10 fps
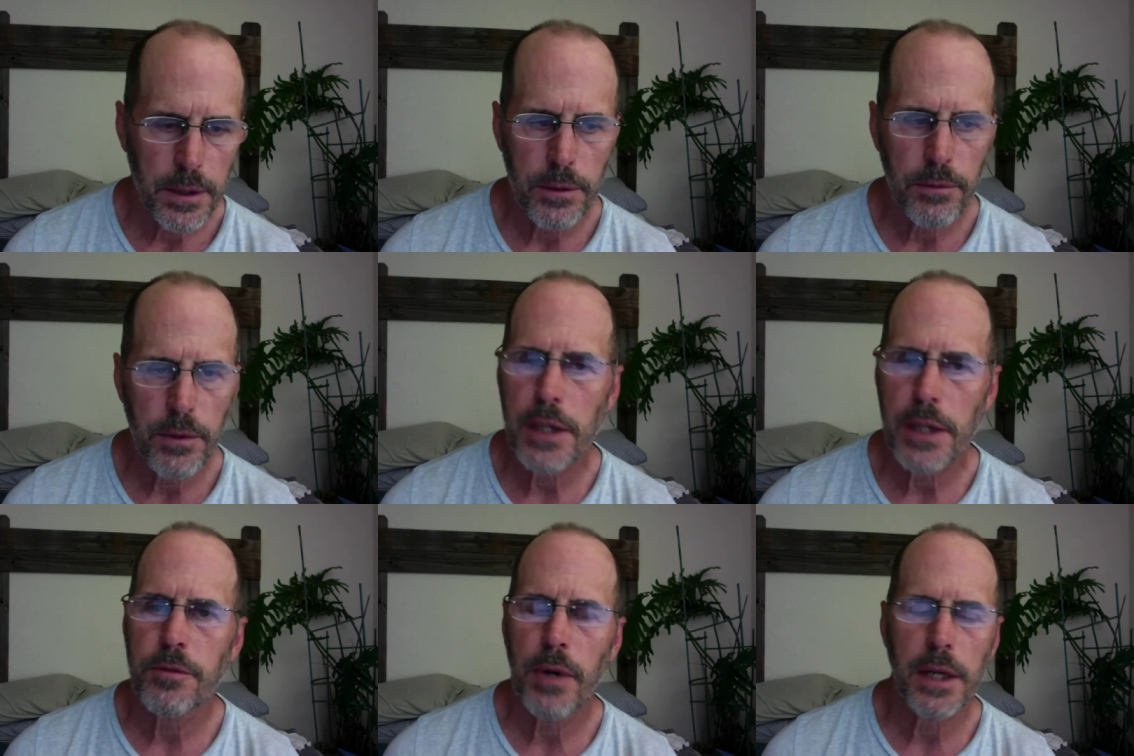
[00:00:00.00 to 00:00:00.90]
that's
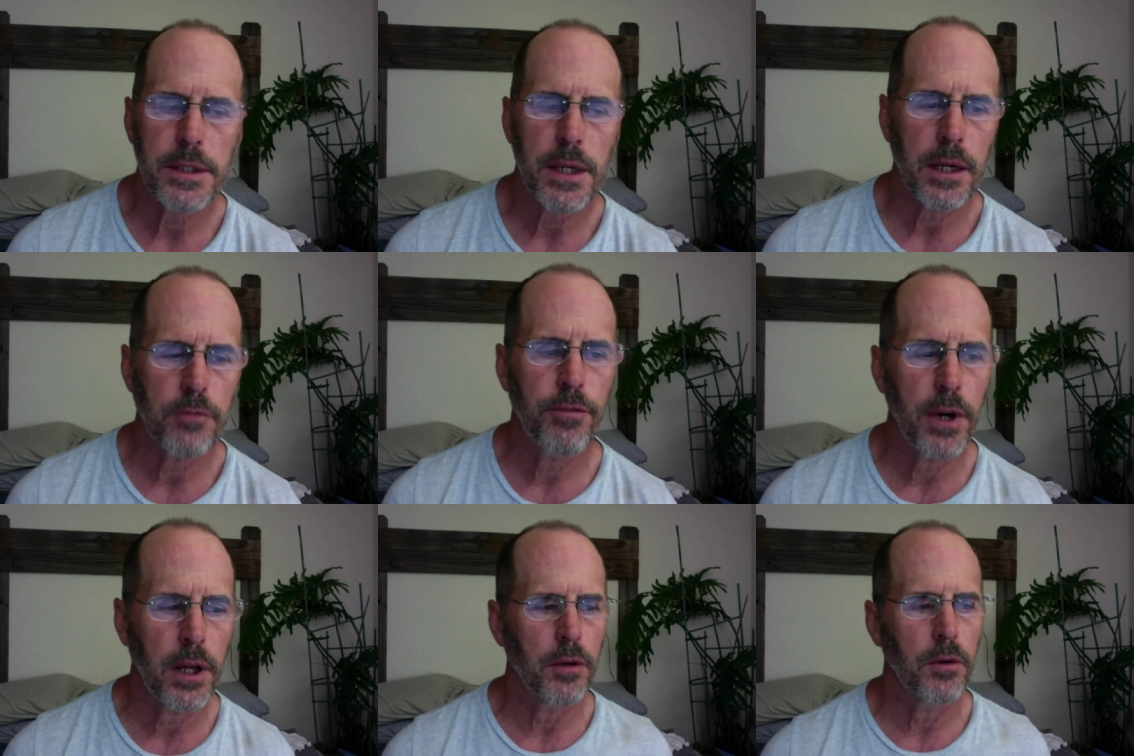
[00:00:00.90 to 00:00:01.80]
advice I can
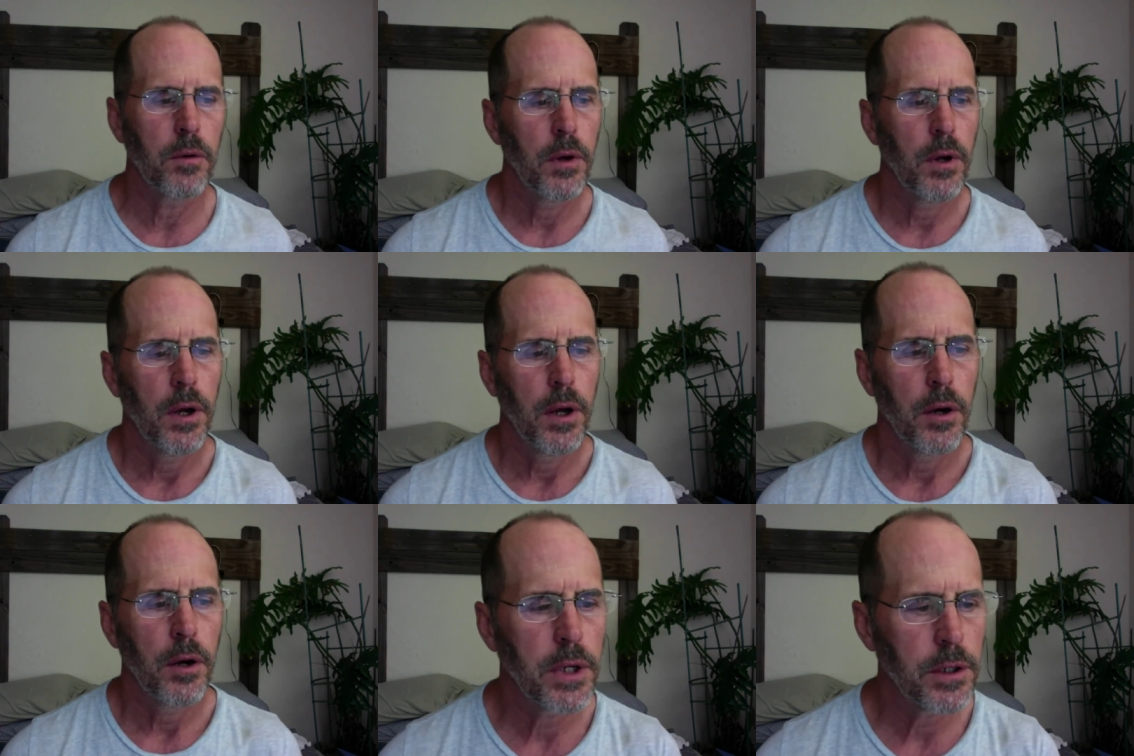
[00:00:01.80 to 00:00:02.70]
follow.
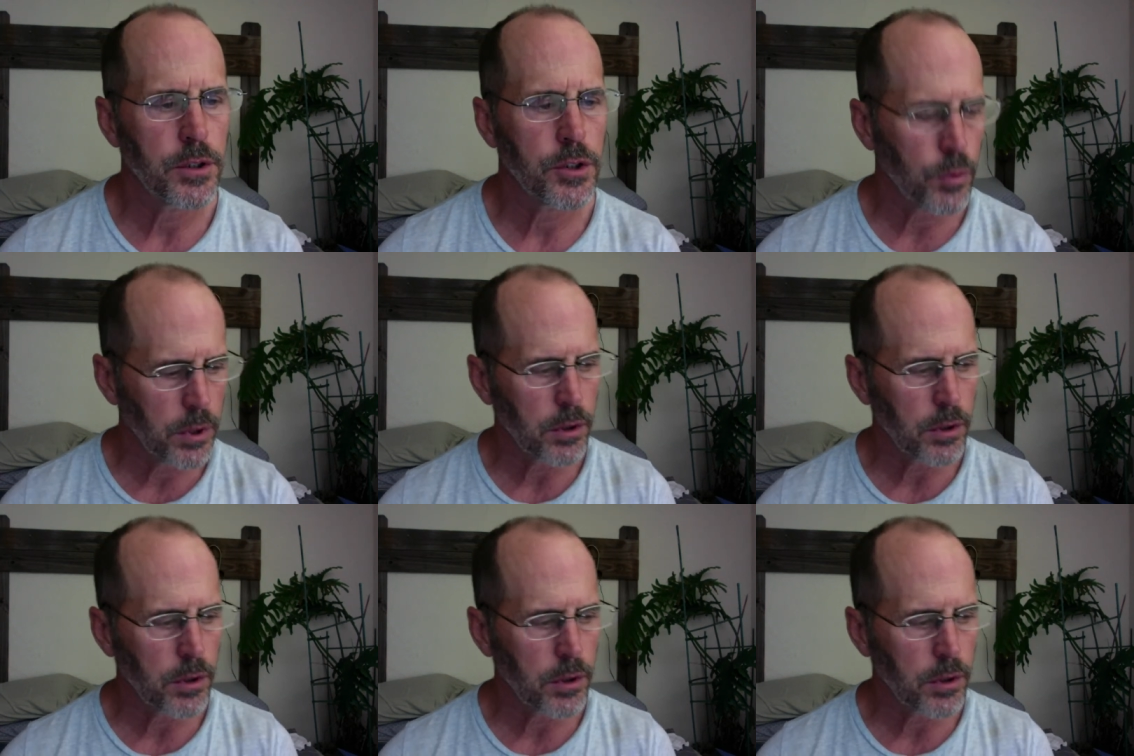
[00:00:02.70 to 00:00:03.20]
We need to surrender